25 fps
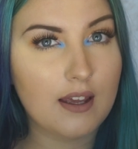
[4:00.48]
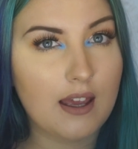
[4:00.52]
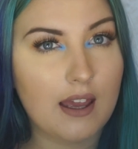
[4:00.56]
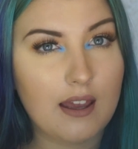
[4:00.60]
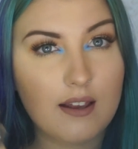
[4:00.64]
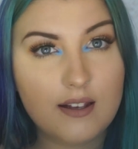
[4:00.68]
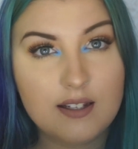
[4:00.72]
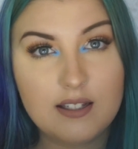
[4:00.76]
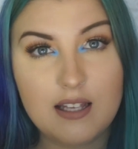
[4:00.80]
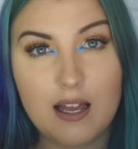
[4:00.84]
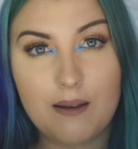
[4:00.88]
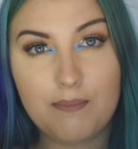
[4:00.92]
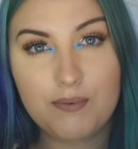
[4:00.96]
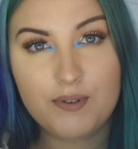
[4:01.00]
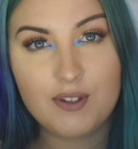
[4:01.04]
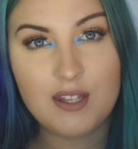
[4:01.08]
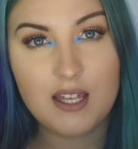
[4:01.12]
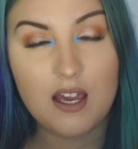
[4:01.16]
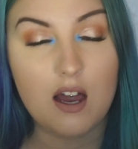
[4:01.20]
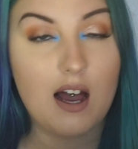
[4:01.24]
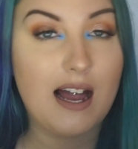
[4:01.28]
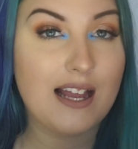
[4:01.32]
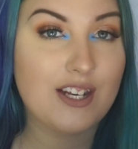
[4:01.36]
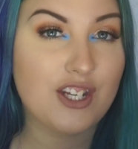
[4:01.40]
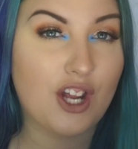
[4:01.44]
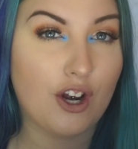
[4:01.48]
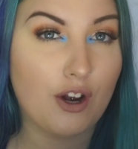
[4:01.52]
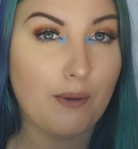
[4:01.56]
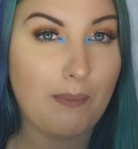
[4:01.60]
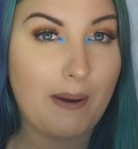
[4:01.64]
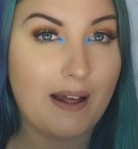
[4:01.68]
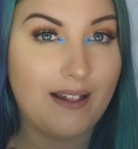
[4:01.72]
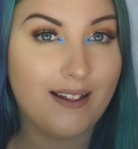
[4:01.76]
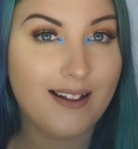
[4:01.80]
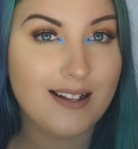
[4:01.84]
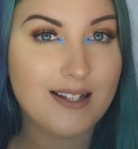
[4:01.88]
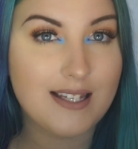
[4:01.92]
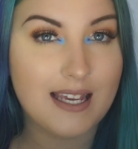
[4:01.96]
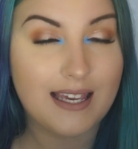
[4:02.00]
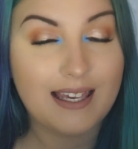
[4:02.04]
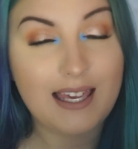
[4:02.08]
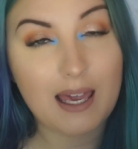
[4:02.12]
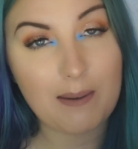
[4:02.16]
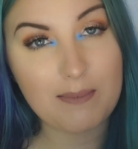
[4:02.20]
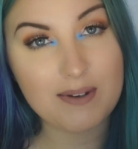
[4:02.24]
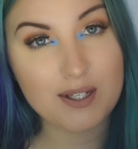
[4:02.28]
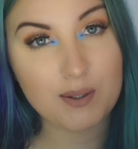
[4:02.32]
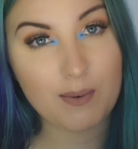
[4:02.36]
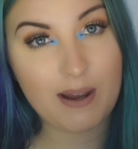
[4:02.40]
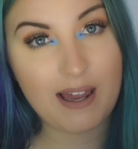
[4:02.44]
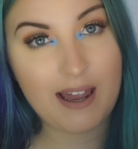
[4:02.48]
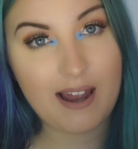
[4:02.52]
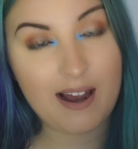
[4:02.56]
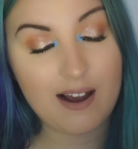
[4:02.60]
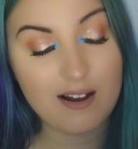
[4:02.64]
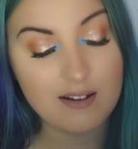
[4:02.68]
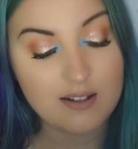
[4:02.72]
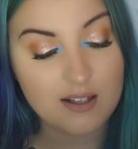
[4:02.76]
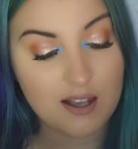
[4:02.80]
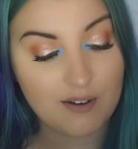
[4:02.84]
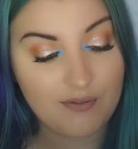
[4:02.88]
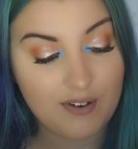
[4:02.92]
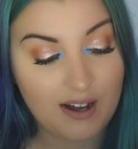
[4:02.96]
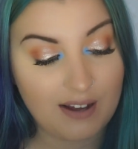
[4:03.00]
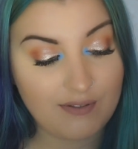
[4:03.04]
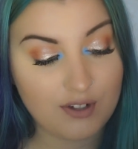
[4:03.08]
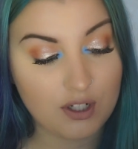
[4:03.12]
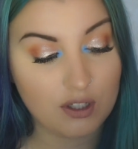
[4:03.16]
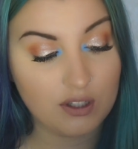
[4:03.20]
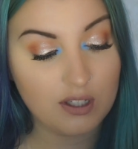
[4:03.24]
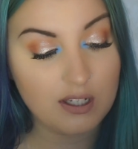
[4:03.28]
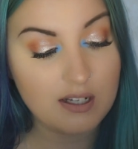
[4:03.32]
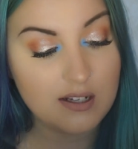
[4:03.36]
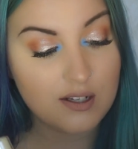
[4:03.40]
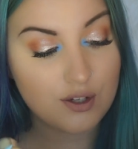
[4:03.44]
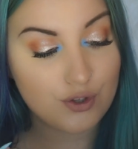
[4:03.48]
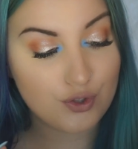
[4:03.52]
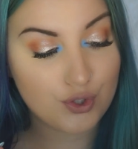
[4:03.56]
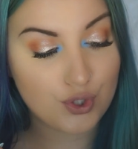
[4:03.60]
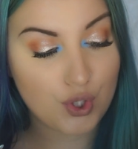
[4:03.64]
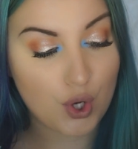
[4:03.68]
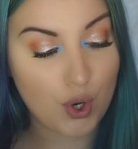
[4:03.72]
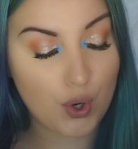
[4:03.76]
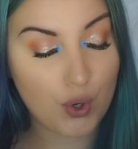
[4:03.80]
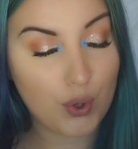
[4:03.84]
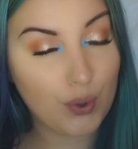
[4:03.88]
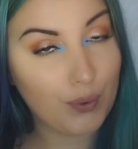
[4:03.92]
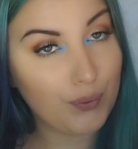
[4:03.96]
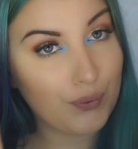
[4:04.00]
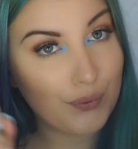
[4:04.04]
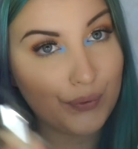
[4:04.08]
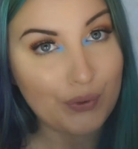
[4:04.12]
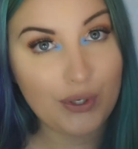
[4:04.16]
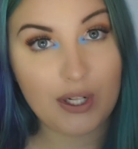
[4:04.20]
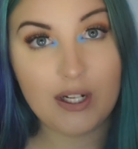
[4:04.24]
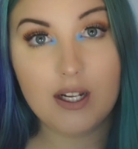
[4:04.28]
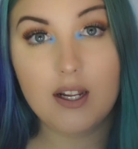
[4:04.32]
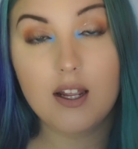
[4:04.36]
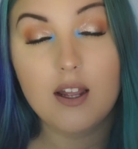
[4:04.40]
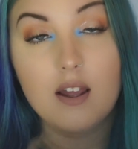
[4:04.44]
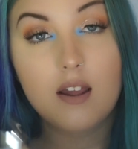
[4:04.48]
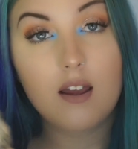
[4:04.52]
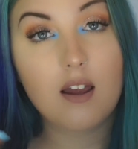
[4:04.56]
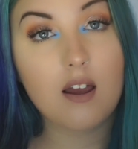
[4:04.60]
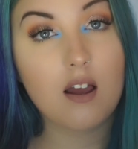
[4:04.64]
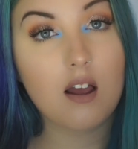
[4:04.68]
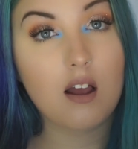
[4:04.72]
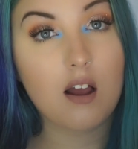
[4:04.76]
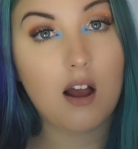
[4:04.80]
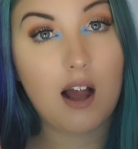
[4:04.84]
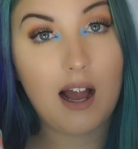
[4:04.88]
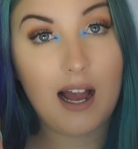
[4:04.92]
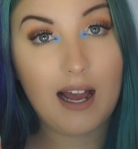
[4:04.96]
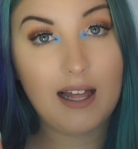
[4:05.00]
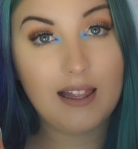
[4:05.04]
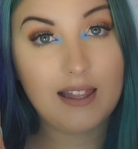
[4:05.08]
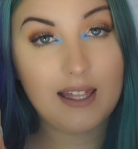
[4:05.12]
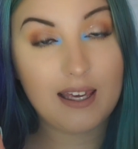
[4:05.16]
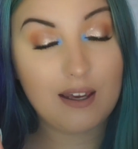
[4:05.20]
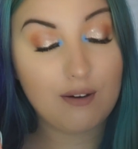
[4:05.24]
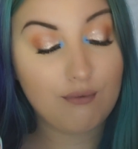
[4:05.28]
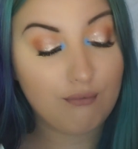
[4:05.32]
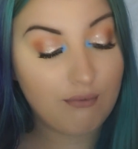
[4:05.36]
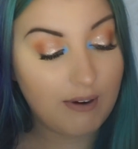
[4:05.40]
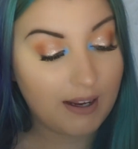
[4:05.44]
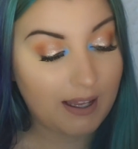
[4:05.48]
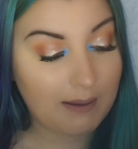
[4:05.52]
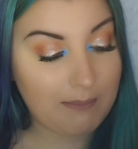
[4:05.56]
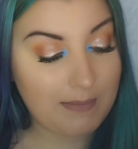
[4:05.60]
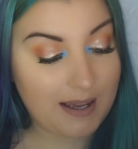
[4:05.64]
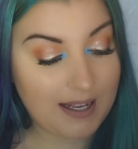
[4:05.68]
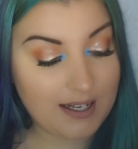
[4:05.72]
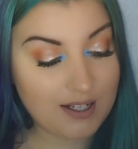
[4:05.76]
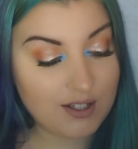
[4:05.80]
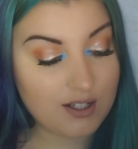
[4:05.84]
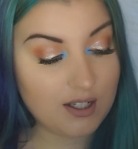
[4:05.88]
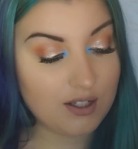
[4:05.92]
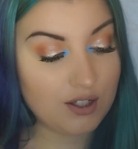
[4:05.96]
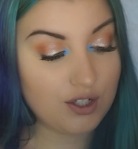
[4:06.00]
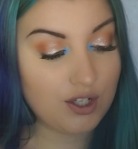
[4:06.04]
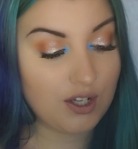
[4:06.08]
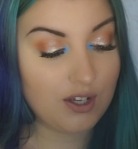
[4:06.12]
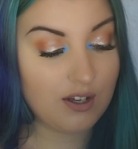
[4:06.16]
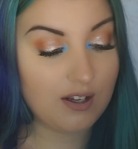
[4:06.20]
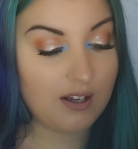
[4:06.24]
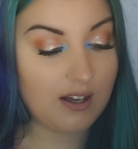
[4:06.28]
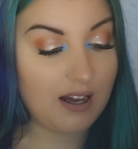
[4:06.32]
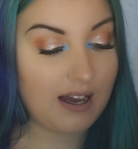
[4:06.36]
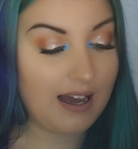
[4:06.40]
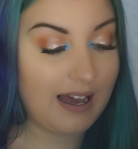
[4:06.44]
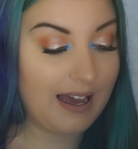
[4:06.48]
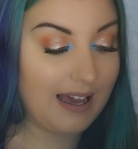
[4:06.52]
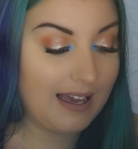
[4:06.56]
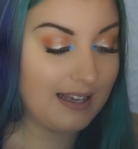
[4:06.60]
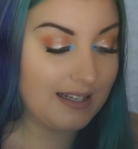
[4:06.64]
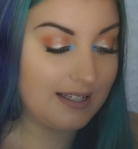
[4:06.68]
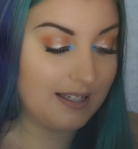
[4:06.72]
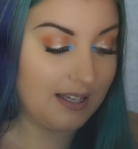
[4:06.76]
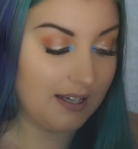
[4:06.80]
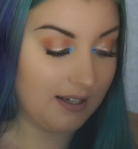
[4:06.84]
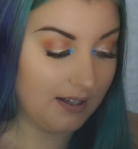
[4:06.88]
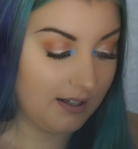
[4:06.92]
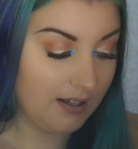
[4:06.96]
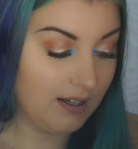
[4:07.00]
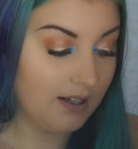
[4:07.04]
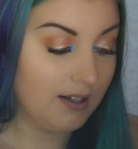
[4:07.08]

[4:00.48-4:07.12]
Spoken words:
except the eyeshadow palettes in Chemist Warehouse are $5. So highly recommend to you guys.